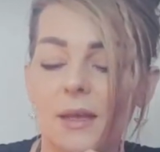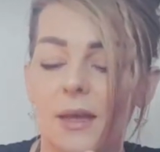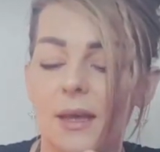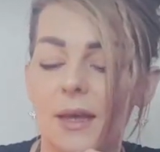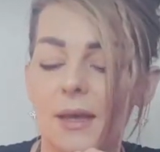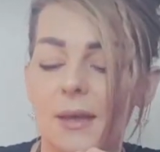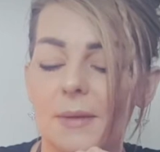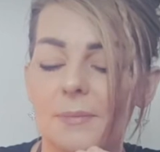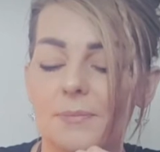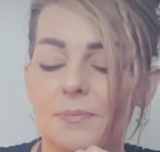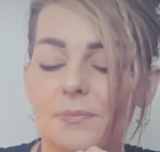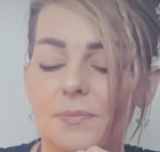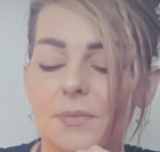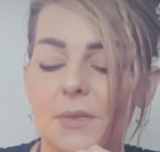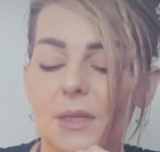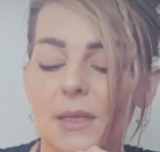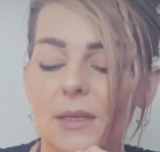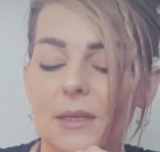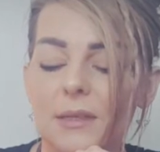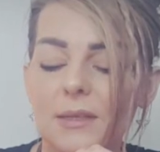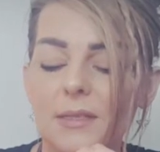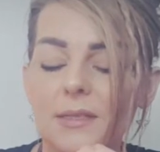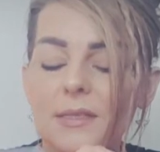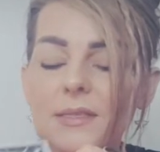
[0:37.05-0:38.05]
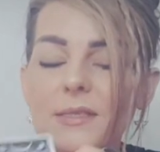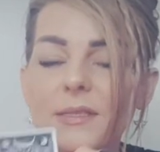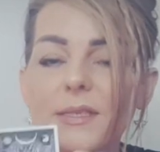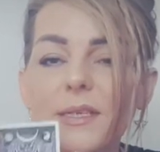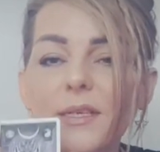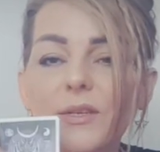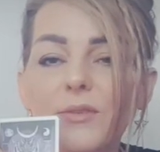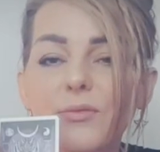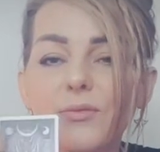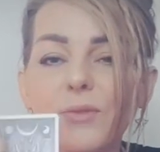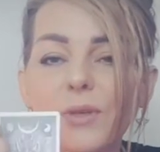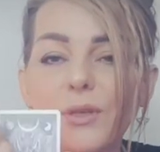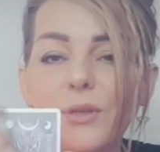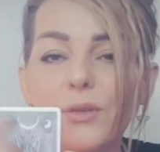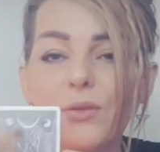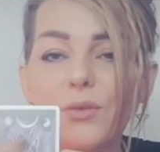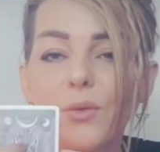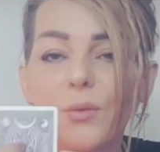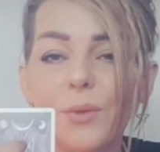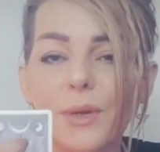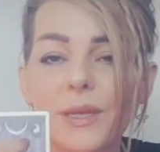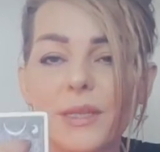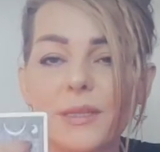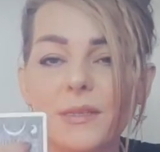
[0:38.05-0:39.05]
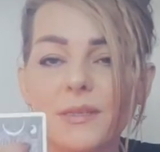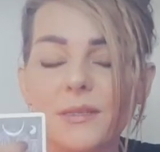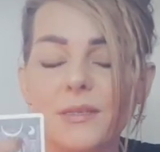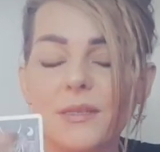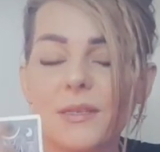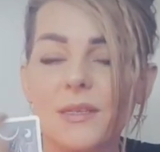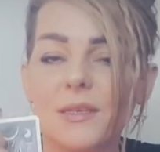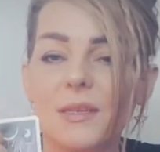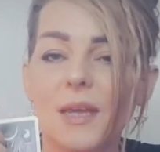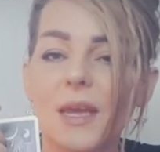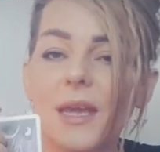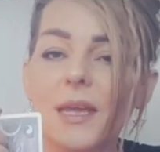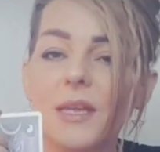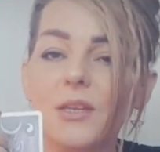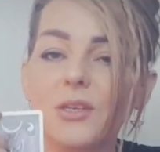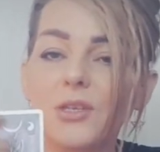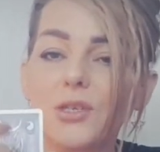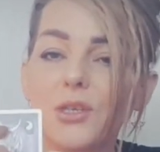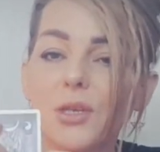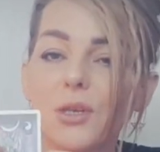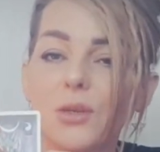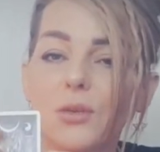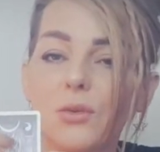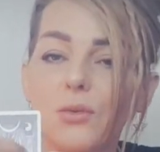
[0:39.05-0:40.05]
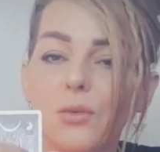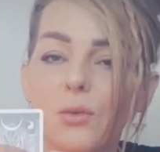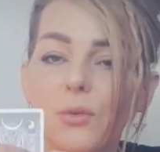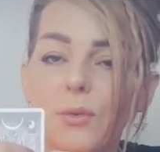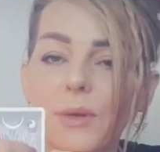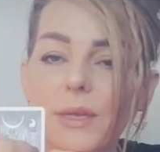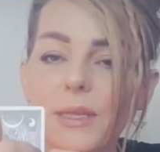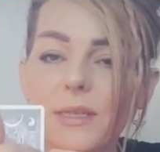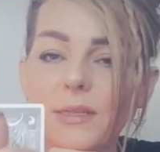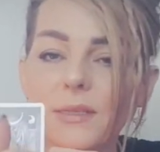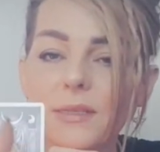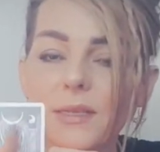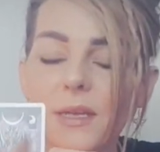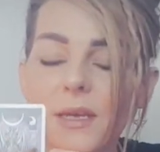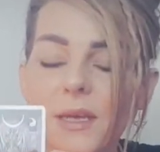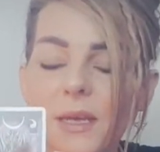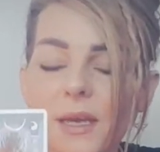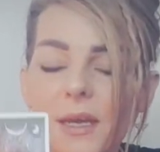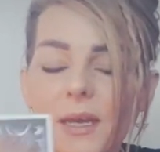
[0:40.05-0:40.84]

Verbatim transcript: um, the secret knowings, the ancient knowings,